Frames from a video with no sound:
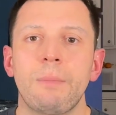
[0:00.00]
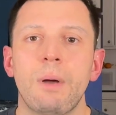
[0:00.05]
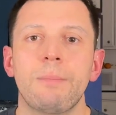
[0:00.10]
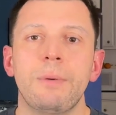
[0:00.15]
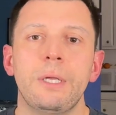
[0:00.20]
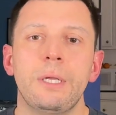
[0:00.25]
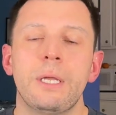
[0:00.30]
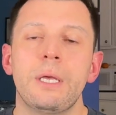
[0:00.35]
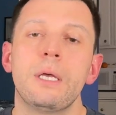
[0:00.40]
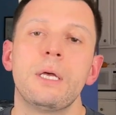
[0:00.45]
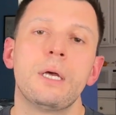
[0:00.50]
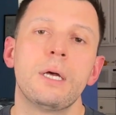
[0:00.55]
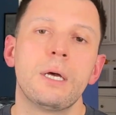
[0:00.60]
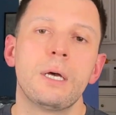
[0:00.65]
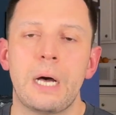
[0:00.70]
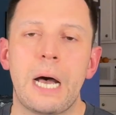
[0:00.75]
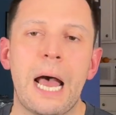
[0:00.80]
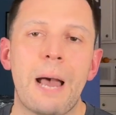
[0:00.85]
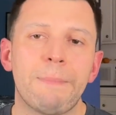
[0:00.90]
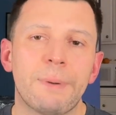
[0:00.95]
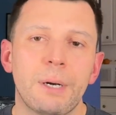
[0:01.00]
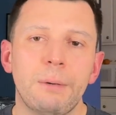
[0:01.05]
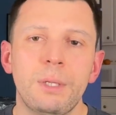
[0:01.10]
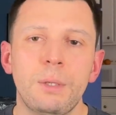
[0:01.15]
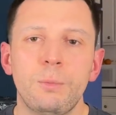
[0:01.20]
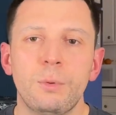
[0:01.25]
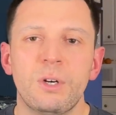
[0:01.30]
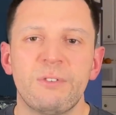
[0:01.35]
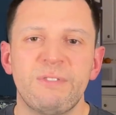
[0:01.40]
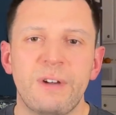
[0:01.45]
I mean, I probably
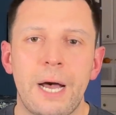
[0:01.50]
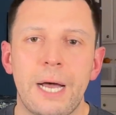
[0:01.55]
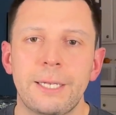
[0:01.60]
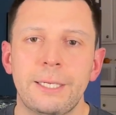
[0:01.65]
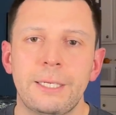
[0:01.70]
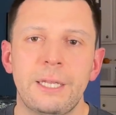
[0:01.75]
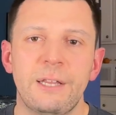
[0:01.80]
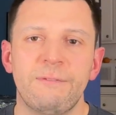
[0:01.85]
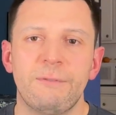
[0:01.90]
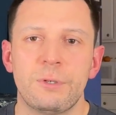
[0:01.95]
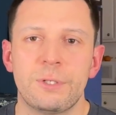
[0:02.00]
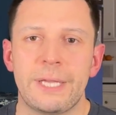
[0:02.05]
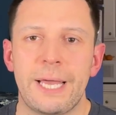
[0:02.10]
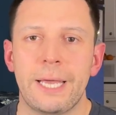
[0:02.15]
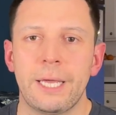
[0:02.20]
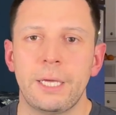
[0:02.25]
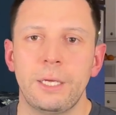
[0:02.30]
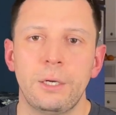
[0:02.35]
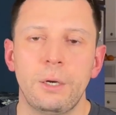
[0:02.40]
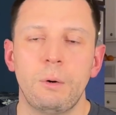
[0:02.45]
would have gotten it if it was like,